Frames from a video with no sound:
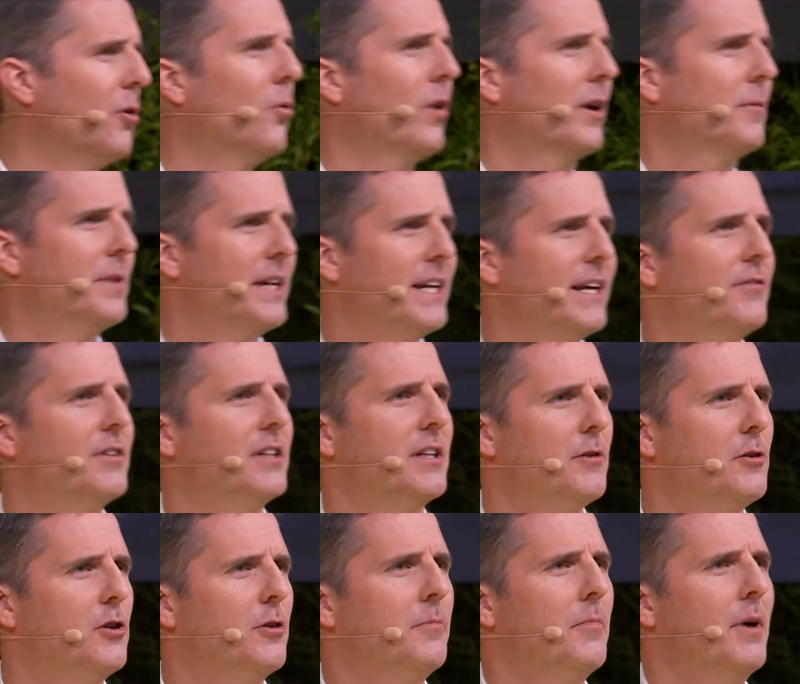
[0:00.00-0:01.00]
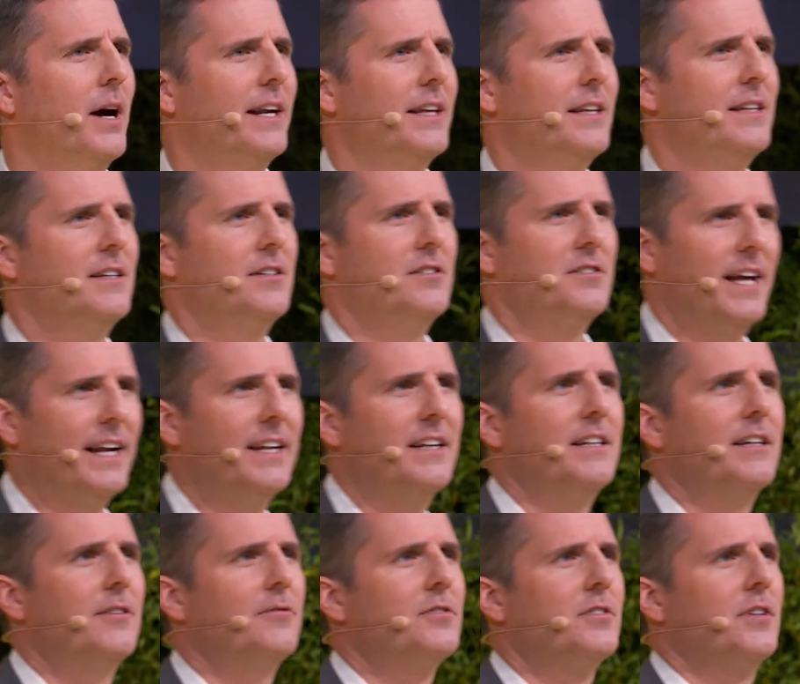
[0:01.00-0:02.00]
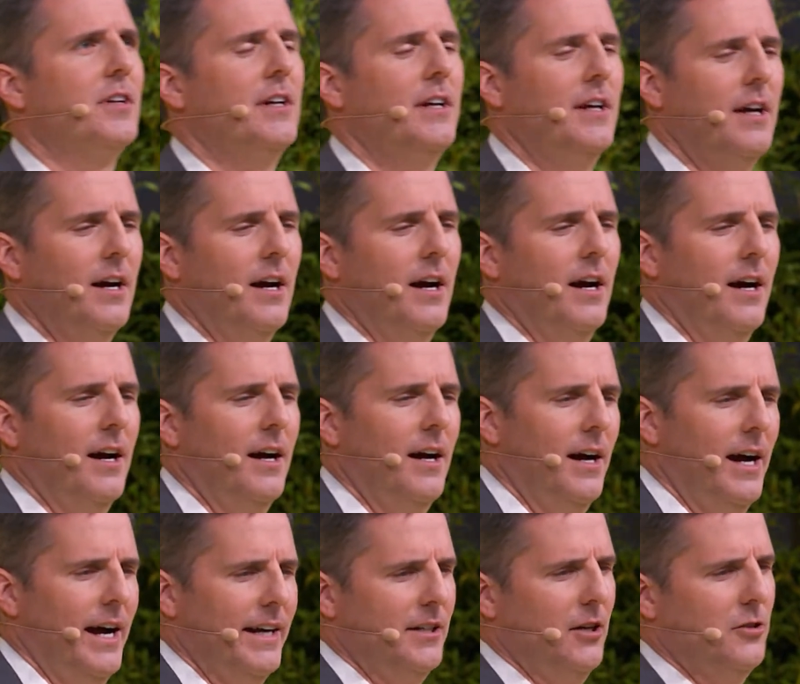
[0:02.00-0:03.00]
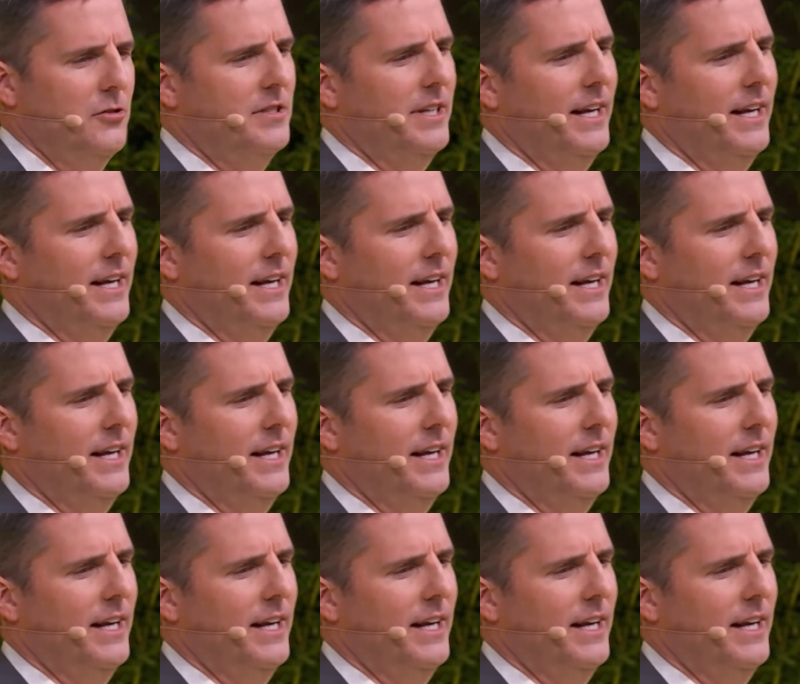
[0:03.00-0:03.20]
don't want to be giving the human body these sedatives, uh, high-dose